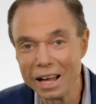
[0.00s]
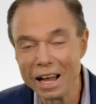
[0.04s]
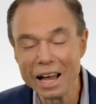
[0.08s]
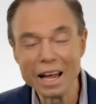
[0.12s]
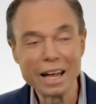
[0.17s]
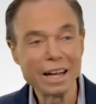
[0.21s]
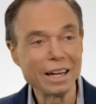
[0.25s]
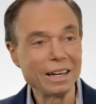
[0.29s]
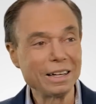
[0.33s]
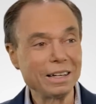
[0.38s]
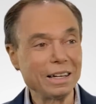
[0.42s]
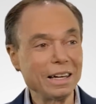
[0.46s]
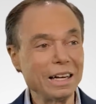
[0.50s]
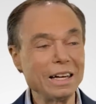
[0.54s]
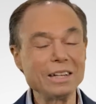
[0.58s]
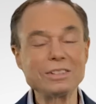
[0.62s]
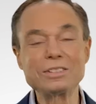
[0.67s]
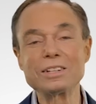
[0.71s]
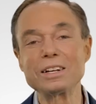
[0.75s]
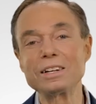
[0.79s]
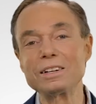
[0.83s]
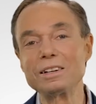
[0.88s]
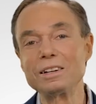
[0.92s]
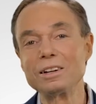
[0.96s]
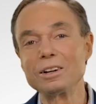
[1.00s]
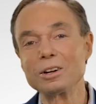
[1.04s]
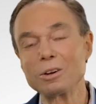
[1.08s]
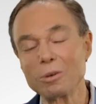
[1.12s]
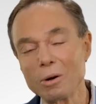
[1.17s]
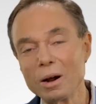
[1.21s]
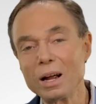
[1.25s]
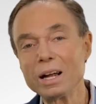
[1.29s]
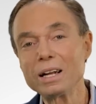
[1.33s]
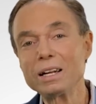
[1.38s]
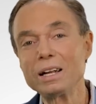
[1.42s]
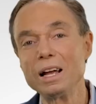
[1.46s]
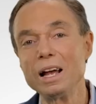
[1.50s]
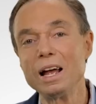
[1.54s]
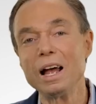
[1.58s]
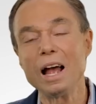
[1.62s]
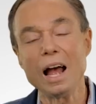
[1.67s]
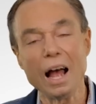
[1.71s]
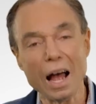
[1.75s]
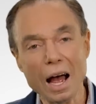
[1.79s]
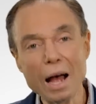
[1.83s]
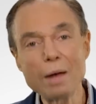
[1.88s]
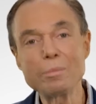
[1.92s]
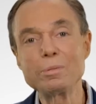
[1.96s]
And he said, Greg,
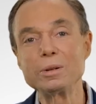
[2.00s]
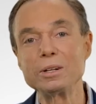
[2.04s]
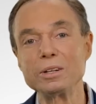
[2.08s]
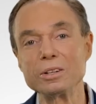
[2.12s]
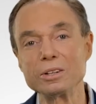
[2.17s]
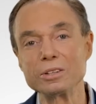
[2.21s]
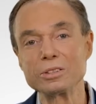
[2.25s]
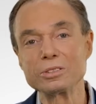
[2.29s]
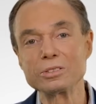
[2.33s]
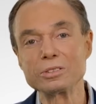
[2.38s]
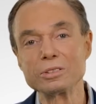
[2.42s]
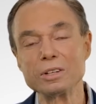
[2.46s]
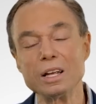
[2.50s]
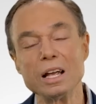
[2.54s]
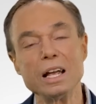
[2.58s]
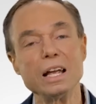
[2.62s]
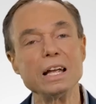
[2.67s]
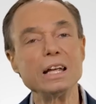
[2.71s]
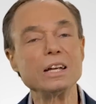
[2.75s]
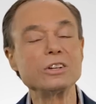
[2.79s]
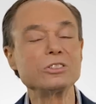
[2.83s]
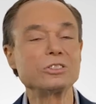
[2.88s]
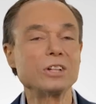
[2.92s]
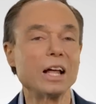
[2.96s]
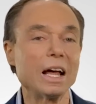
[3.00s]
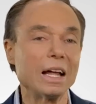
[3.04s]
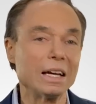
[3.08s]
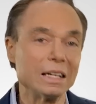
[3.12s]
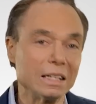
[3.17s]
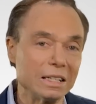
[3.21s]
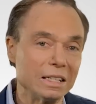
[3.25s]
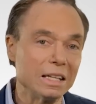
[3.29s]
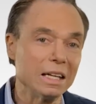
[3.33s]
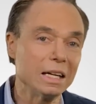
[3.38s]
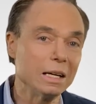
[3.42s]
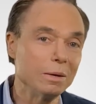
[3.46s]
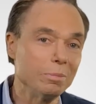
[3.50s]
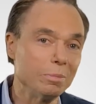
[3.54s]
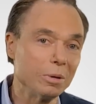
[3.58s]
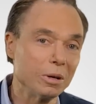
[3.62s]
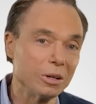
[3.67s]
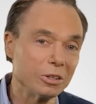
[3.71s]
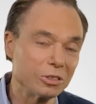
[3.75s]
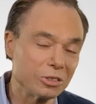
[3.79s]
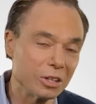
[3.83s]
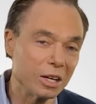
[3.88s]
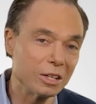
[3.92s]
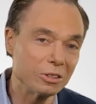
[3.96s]
happiness is that deep
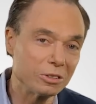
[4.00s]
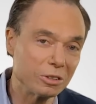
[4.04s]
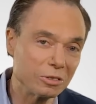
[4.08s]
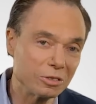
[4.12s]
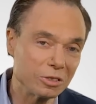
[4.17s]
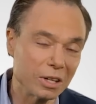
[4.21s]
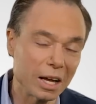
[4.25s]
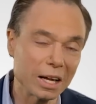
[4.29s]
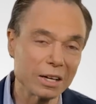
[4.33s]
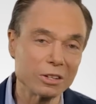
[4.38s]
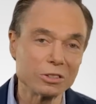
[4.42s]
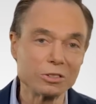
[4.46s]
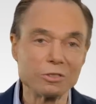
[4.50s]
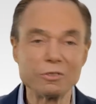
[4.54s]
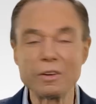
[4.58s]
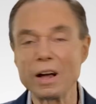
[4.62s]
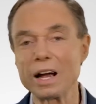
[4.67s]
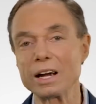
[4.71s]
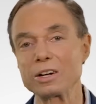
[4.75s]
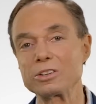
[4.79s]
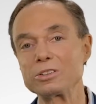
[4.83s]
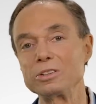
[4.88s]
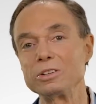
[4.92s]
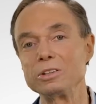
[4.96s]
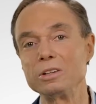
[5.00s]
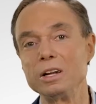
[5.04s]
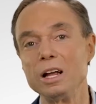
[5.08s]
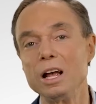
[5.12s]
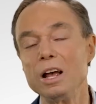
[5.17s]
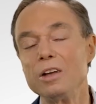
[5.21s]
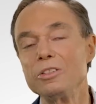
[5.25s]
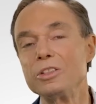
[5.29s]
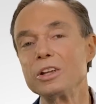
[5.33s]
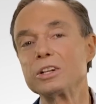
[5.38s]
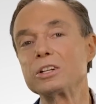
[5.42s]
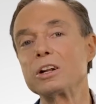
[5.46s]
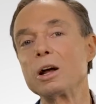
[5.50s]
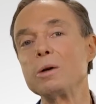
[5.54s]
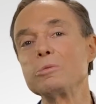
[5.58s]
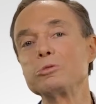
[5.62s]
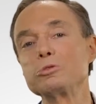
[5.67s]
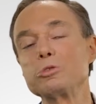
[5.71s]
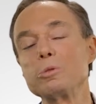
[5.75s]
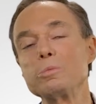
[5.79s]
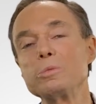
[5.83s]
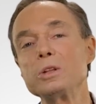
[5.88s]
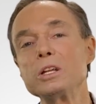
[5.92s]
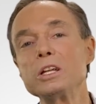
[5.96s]
sense of satisfaction that
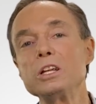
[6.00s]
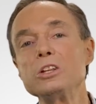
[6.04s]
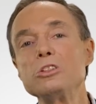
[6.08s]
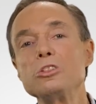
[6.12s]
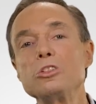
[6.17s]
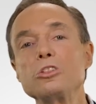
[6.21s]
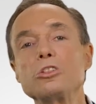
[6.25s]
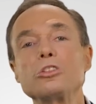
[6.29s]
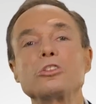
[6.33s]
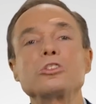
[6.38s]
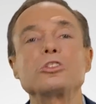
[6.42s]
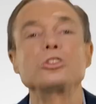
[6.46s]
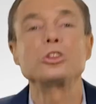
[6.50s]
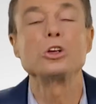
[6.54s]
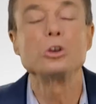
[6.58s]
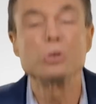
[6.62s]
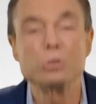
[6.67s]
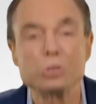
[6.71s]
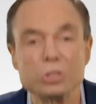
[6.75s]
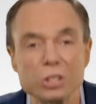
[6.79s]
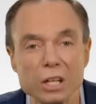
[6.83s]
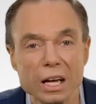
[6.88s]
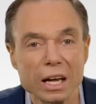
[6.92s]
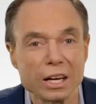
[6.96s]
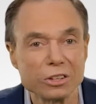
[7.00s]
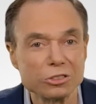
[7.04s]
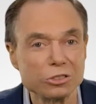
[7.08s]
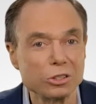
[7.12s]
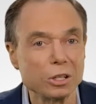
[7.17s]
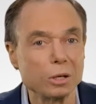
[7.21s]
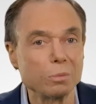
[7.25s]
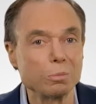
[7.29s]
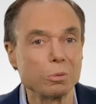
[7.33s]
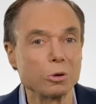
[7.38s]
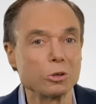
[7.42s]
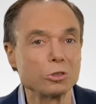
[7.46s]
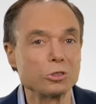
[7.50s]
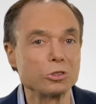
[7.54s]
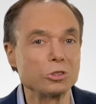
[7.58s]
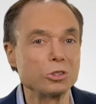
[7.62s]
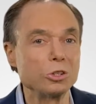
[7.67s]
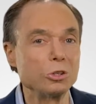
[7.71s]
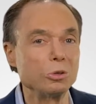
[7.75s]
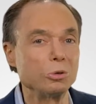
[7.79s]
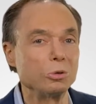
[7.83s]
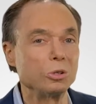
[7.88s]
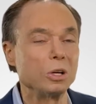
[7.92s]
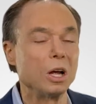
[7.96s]
comes from the enthusiastic
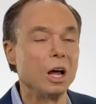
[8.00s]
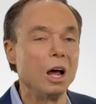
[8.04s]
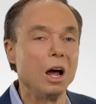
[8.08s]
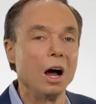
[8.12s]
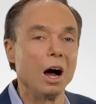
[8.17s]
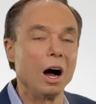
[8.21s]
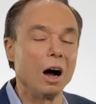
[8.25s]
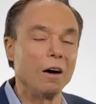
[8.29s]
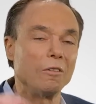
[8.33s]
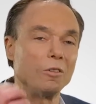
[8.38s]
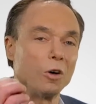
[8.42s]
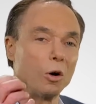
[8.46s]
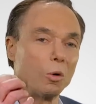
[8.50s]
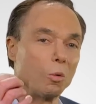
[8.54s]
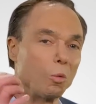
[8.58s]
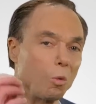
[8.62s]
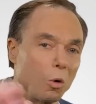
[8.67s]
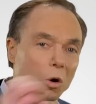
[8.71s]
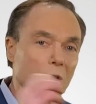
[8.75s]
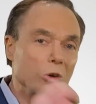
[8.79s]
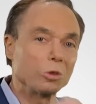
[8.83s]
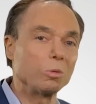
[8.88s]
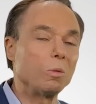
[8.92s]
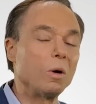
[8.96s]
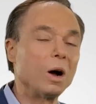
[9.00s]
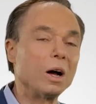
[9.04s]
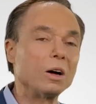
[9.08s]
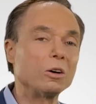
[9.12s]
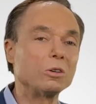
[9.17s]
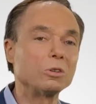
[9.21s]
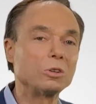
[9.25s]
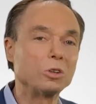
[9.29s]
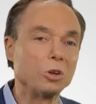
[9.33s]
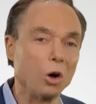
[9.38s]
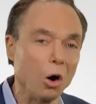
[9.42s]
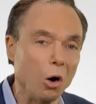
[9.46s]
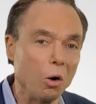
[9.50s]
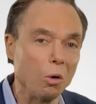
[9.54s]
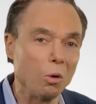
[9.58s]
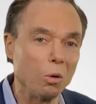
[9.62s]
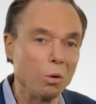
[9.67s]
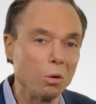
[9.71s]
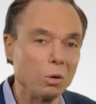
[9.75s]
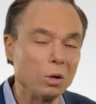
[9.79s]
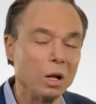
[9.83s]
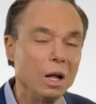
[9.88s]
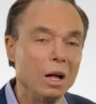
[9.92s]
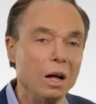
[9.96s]
pursuit of a worthwhile
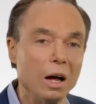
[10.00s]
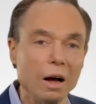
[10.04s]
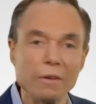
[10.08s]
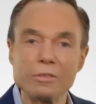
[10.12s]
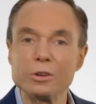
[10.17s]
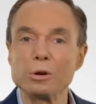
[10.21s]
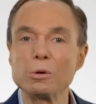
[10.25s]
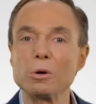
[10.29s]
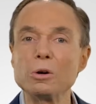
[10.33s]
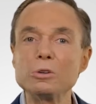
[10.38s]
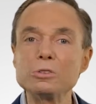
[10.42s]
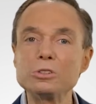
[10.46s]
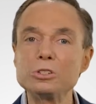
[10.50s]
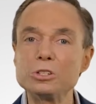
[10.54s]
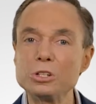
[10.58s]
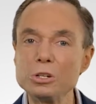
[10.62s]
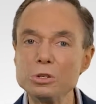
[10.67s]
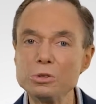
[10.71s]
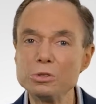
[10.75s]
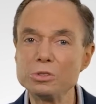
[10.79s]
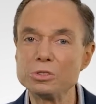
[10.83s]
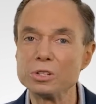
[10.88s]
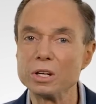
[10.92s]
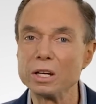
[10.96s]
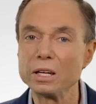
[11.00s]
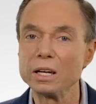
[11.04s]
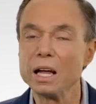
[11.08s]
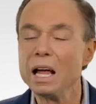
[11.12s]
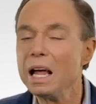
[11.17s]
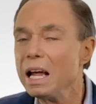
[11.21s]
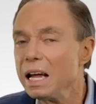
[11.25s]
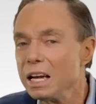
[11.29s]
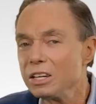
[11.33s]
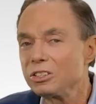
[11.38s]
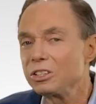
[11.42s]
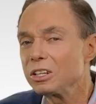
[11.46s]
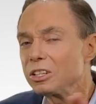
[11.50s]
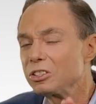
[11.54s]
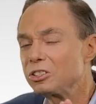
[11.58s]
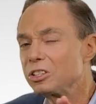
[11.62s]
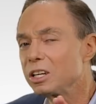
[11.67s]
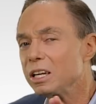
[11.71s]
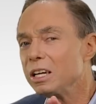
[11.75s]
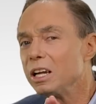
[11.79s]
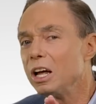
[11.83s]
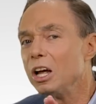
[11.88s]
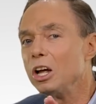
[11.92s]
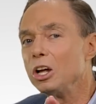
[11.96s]
goal of your own choosing. He said,
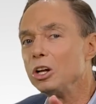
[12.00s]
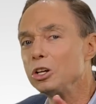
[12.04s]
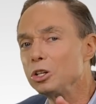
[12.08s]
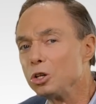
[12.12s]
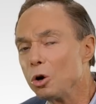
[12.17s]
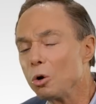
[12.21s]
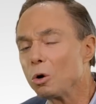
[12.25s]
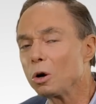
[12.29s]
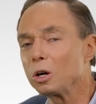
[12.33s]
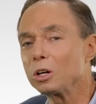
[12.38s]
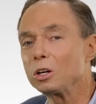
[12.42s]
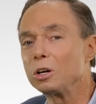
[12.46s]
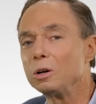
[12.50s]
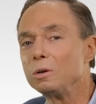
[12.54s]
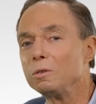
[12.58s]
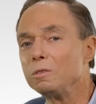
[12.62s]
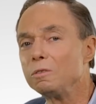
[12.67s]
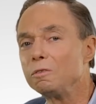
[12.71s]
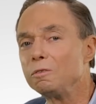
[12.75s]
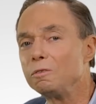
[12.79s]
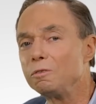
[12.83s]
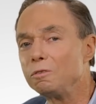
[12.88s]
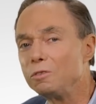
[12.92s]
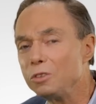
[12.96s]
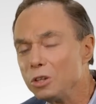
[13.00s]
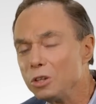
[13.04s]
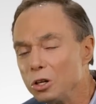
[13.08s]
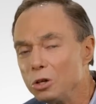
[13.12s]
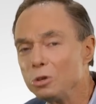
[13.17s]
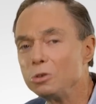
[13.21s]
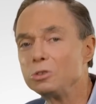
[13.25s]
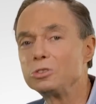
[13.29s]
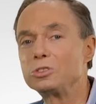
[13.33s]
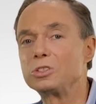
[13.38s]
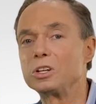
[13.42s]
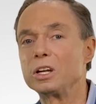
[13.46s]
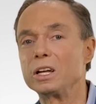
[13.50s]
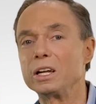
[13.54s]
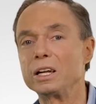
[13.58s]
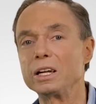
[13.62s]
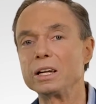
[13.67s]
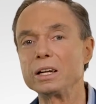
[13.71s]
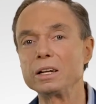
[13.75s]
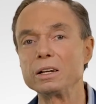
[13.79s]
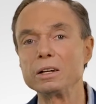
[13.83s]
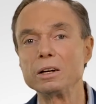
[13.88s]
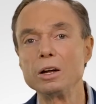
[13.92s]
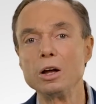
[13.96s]
see, you're
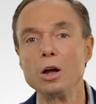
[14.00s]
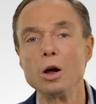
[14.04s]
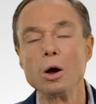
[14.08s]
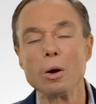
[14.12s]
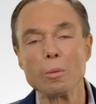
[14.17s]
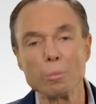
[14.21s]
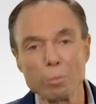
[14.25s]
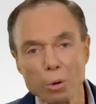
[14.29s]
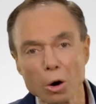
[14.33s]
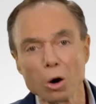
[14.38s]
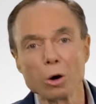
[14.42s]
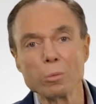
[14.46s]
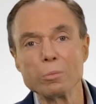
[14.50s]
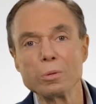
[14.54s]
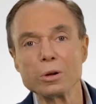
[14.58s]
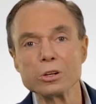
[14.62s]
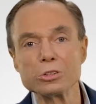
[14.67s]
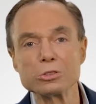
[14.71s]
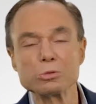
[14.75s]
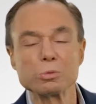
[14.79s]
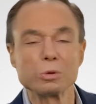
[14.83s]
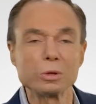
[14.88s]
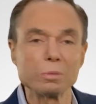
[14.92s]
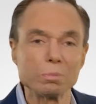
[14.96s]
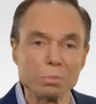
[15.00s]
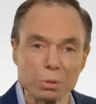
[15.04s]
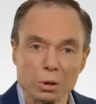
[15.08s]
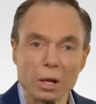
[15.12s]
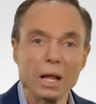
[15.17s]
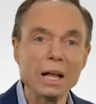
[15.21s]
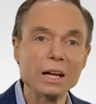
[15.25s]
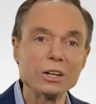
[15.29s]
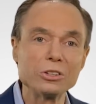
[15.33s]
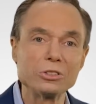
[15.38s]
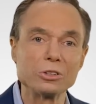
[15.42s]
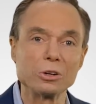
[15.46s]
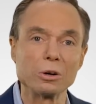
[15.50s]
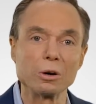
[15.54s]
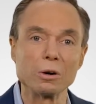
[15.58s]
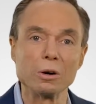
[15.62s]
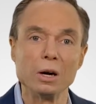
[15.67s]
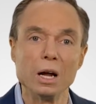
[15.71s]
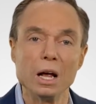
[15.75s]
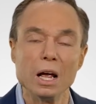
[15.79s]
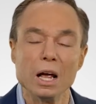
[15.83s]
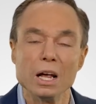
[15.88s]
confusing purpose with pleasure.